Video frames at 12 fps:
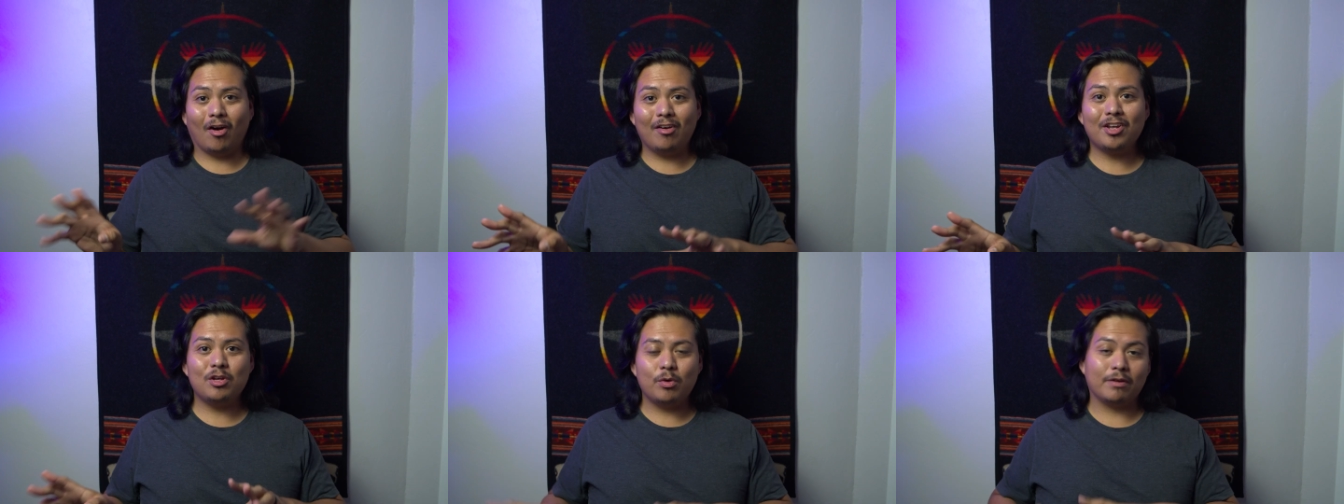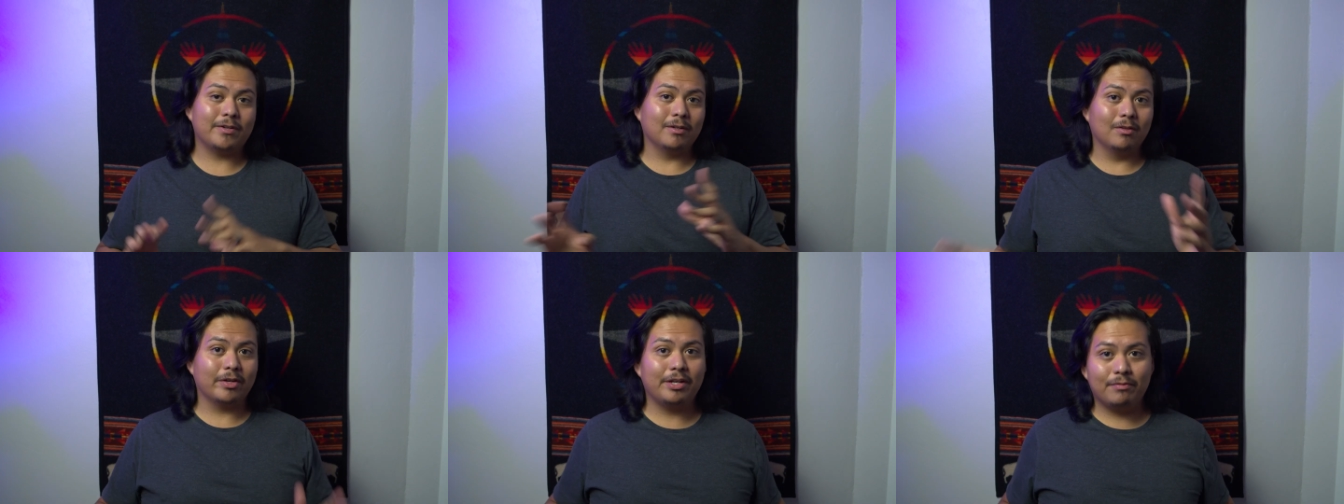argue if you're
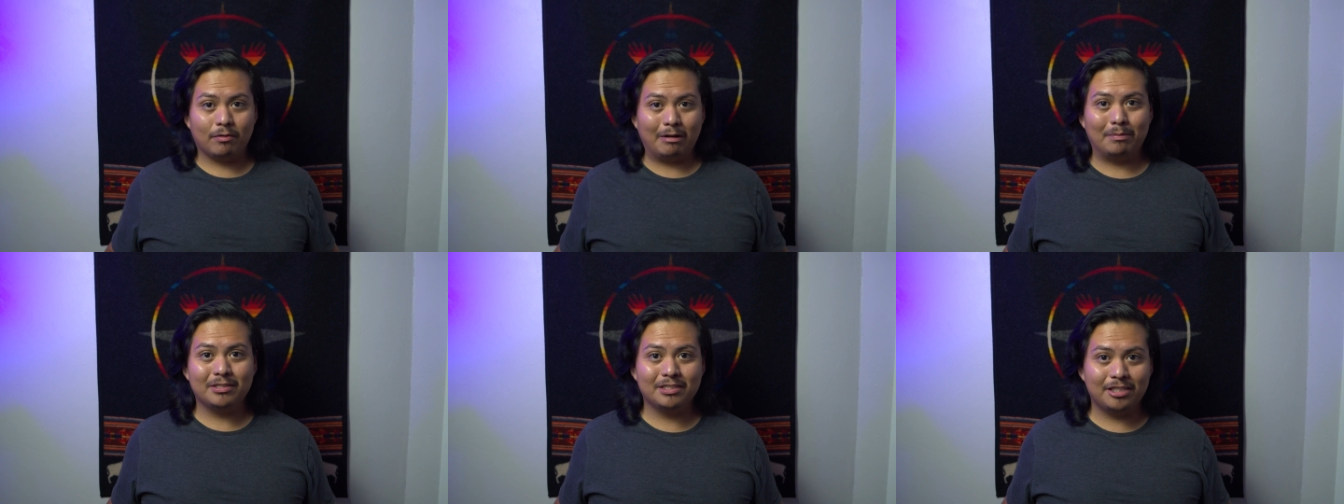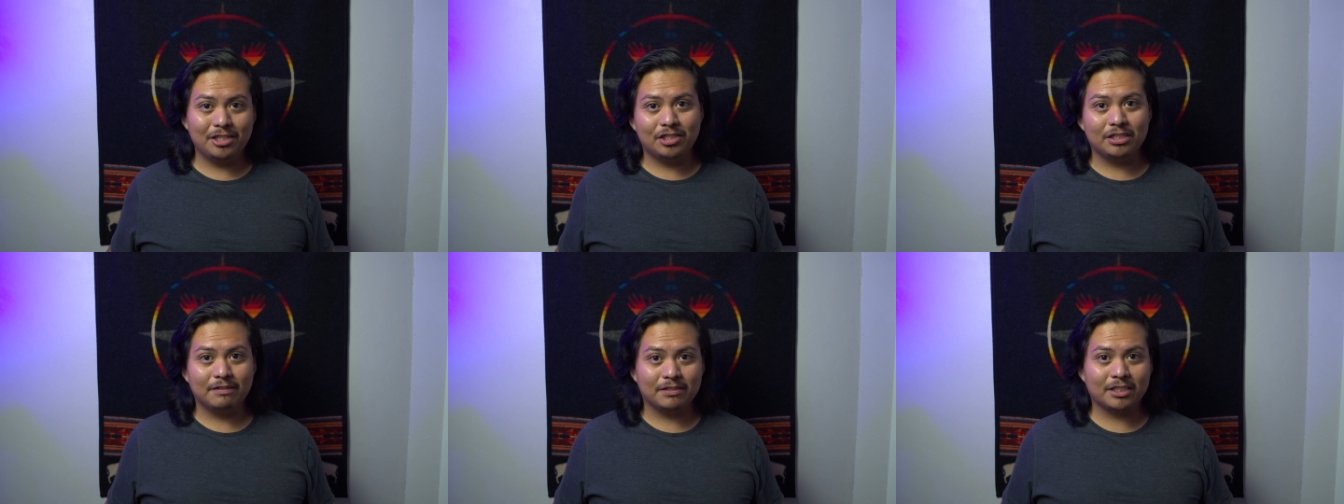looking for
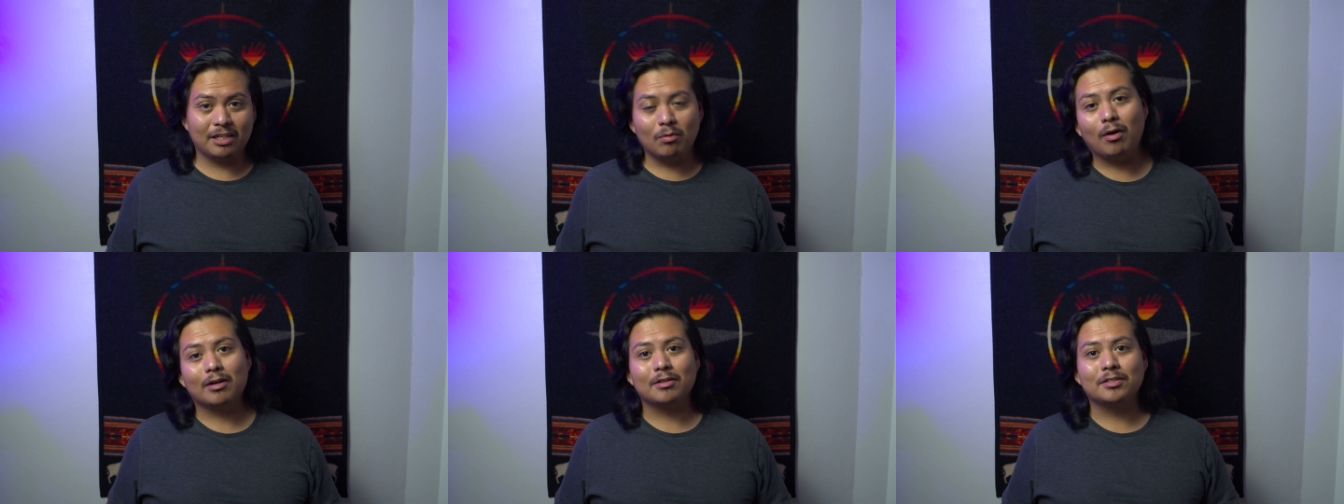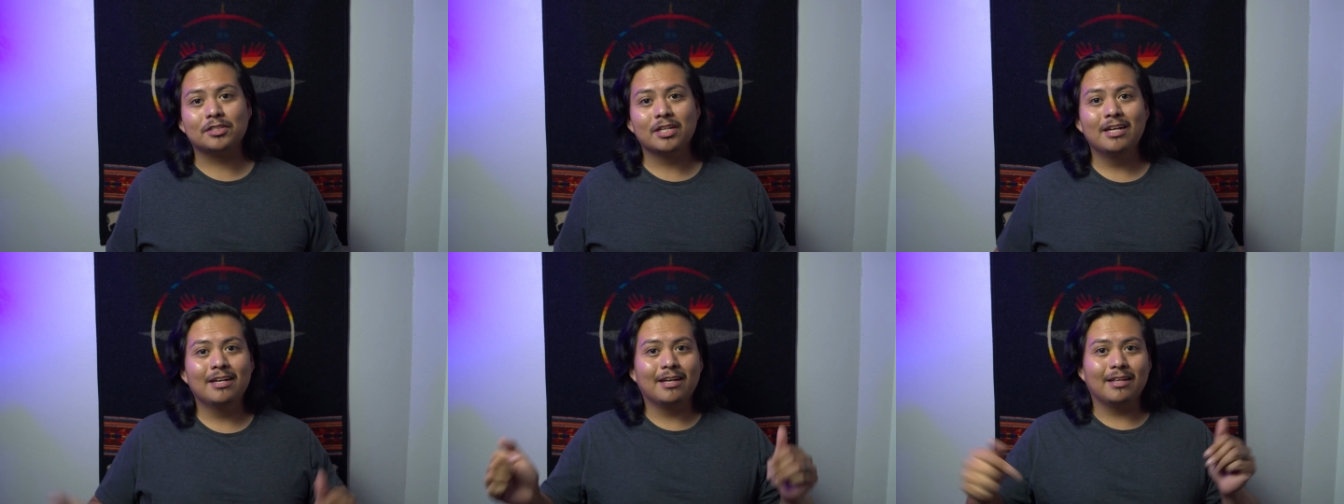representation of skinwalkers,
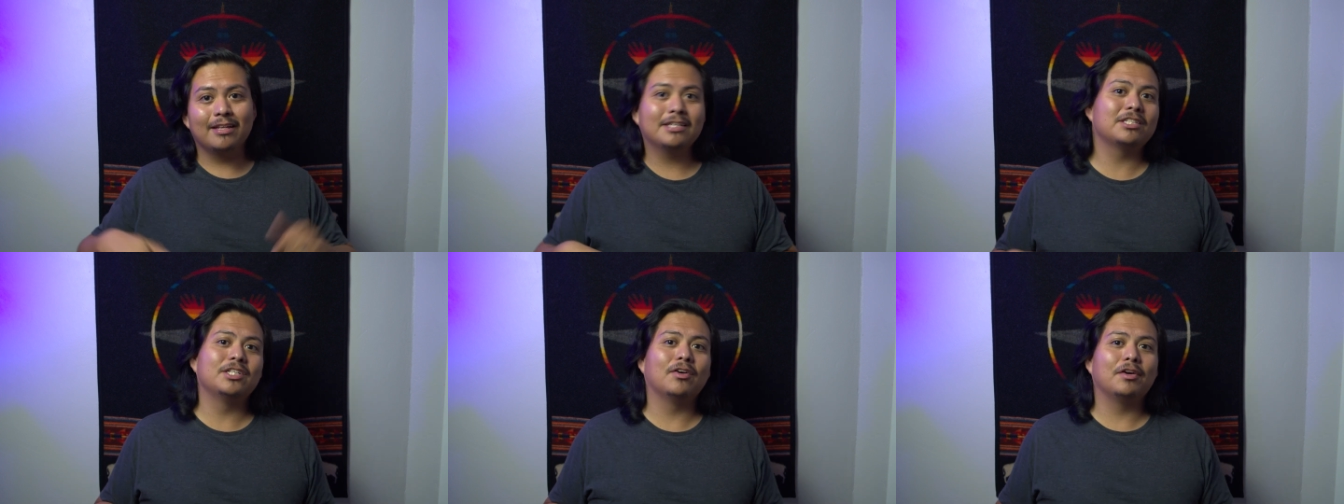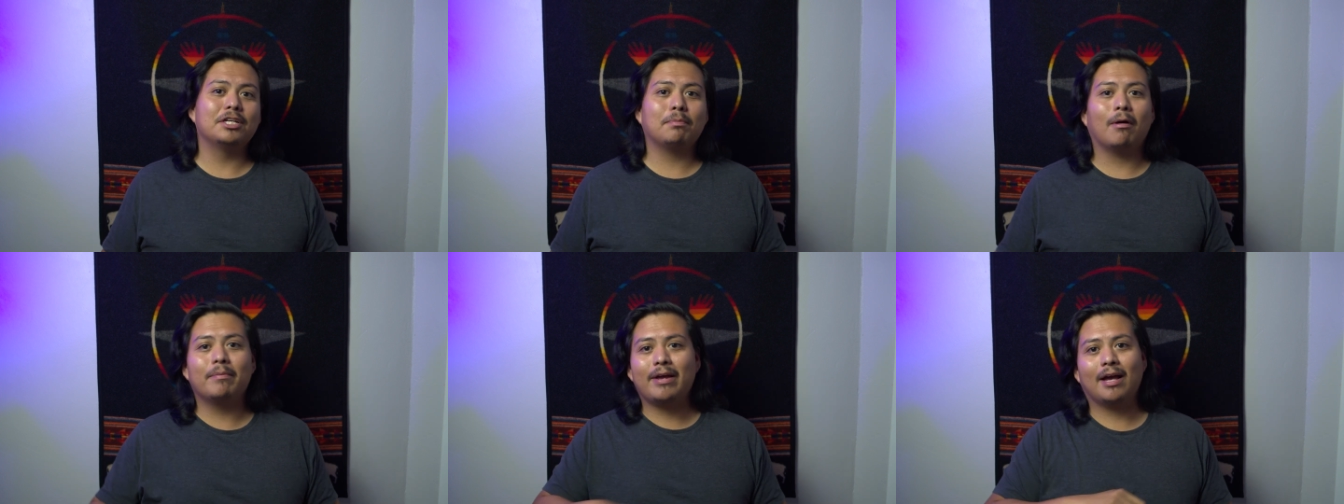this series
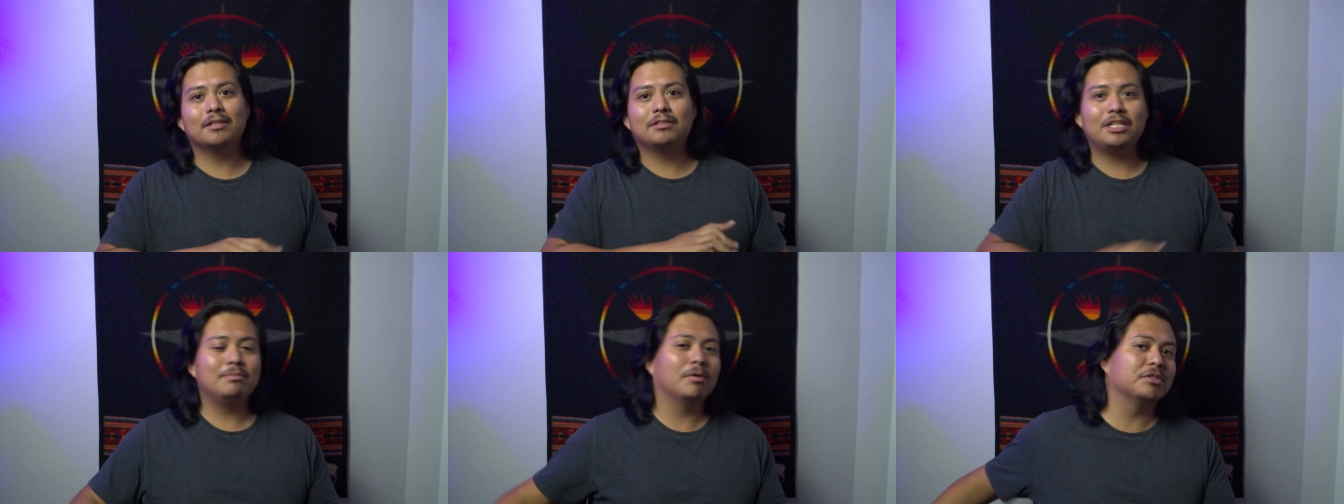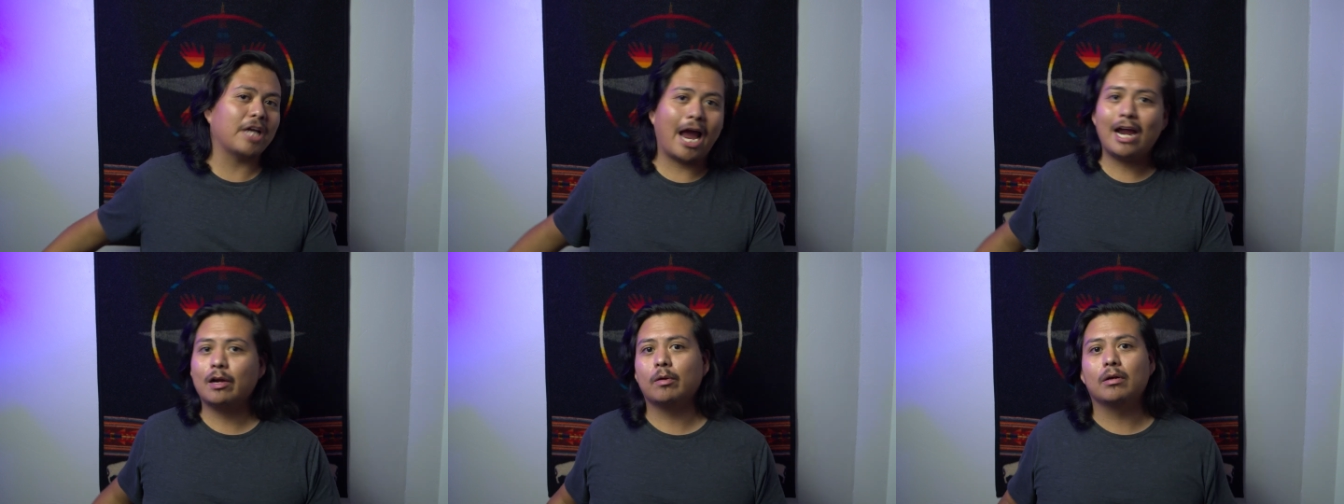probably has the most
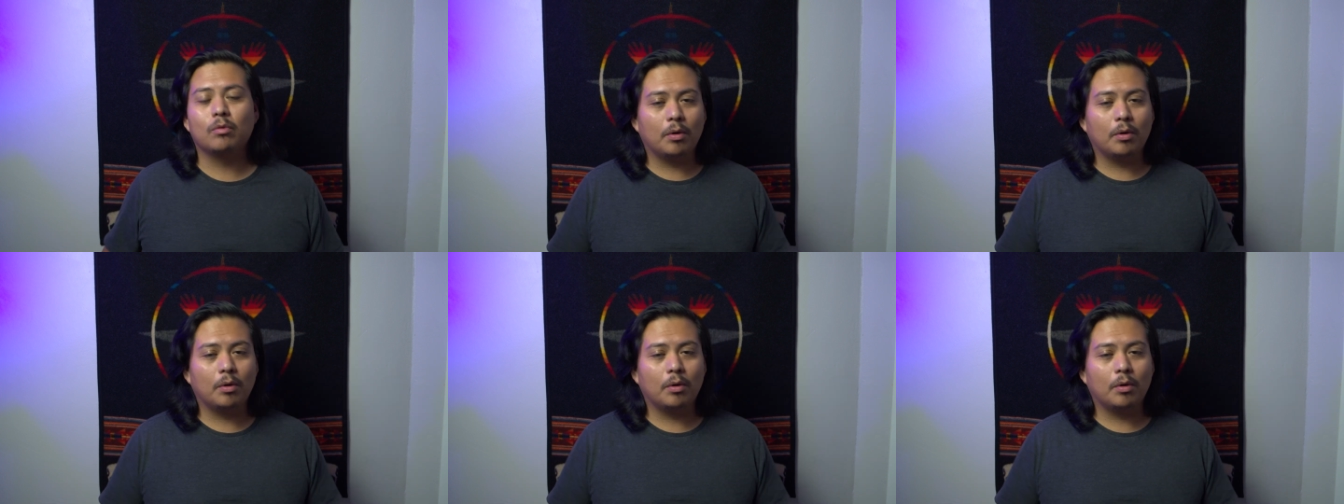accurate